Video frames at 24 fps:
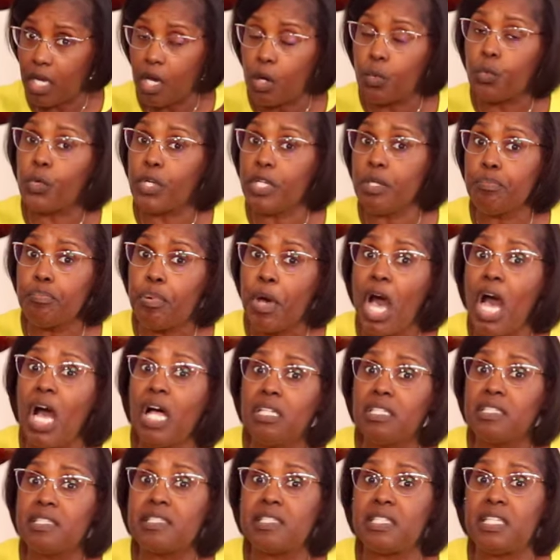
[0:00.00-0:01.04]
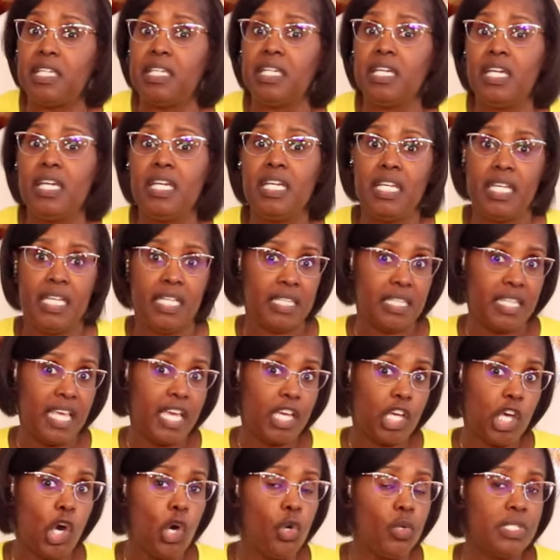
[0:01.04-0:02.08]
a written policy
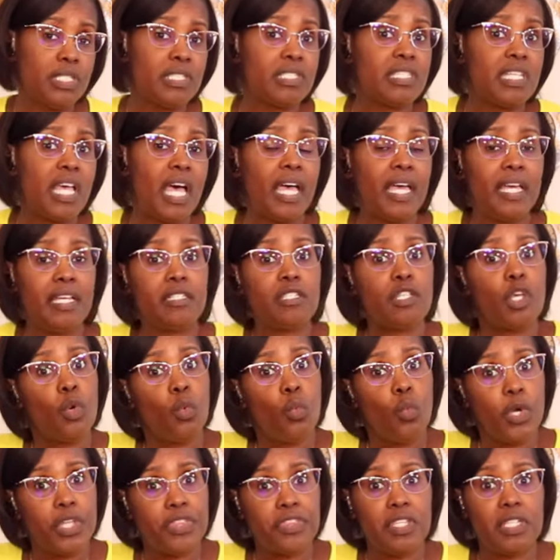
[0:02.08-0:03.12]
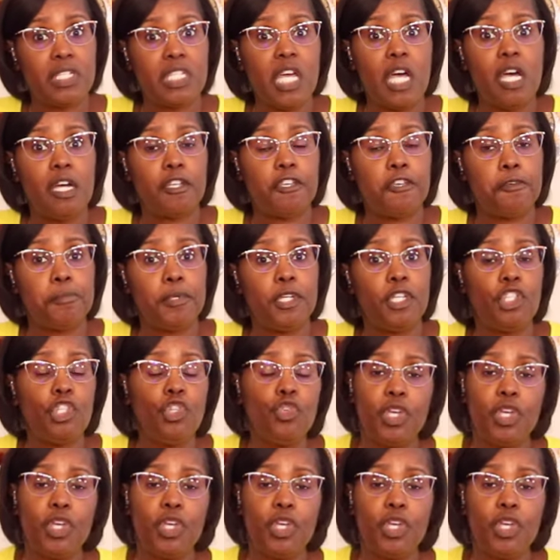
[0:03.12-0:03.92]
that coincides with the document.